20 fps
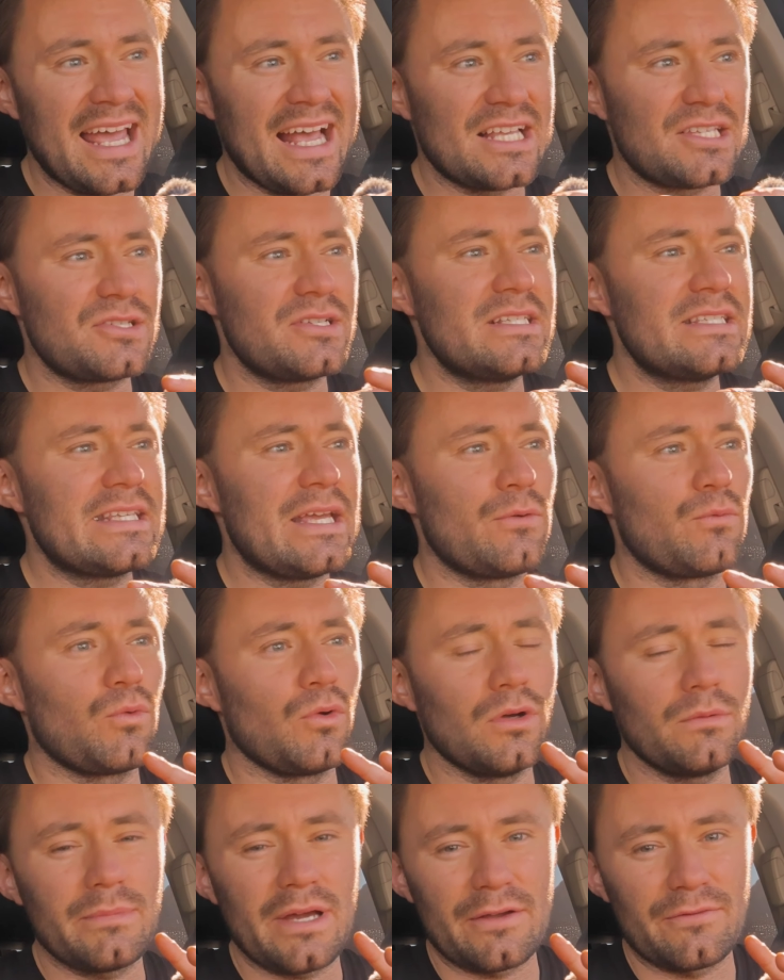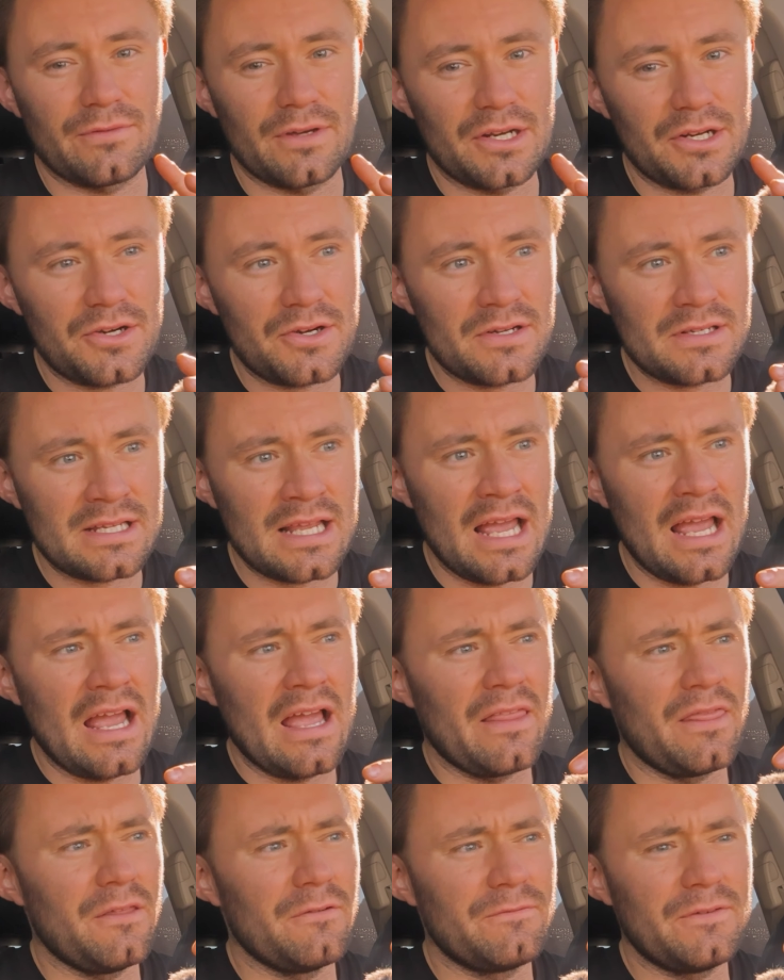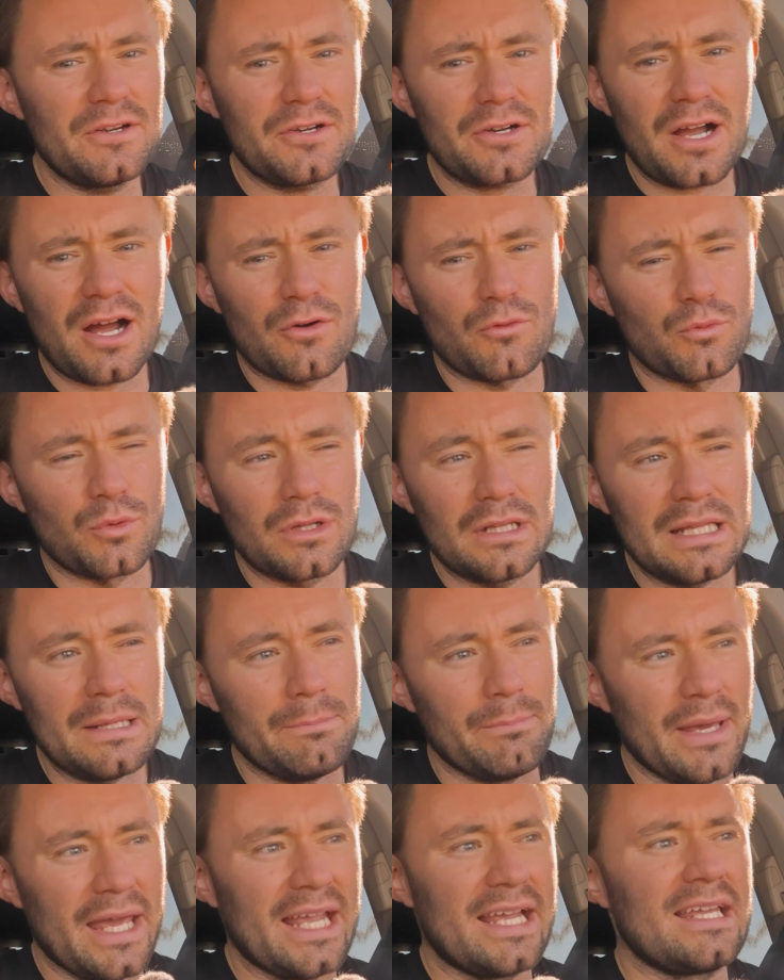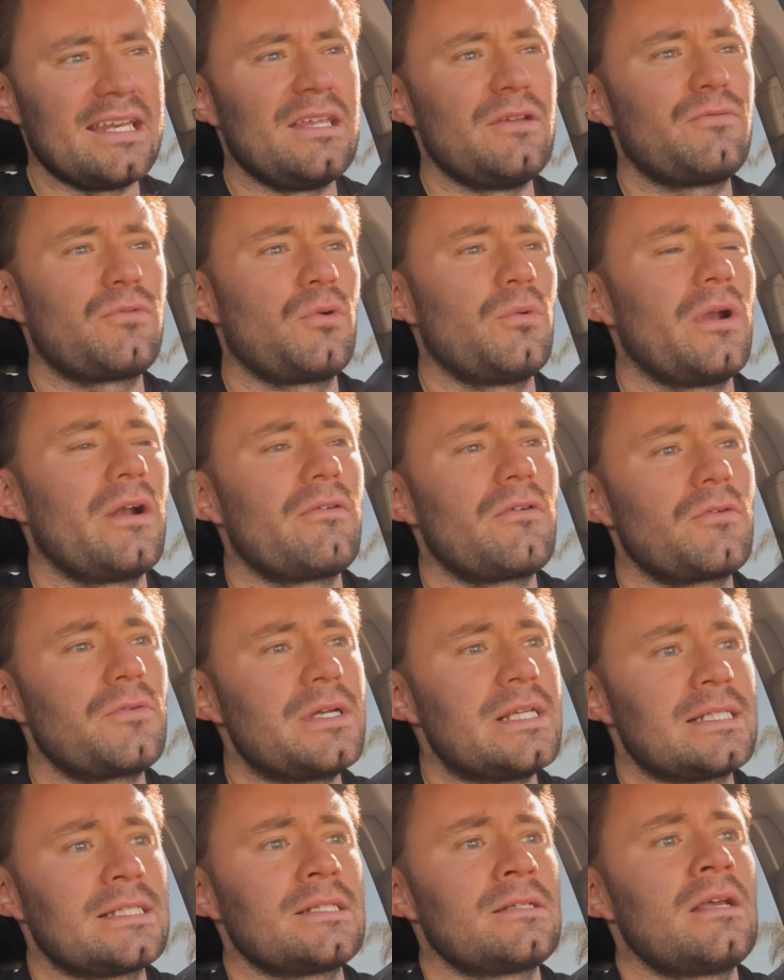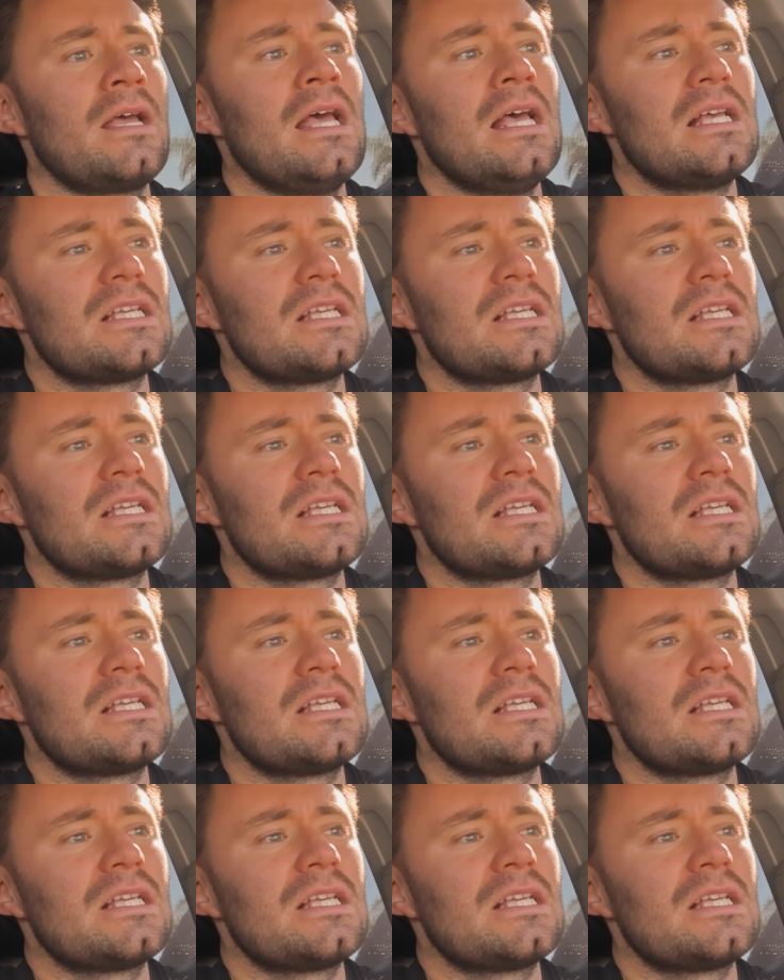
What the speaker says: As soon as they rolled my fenders, the fender got really bacony for whatever reason.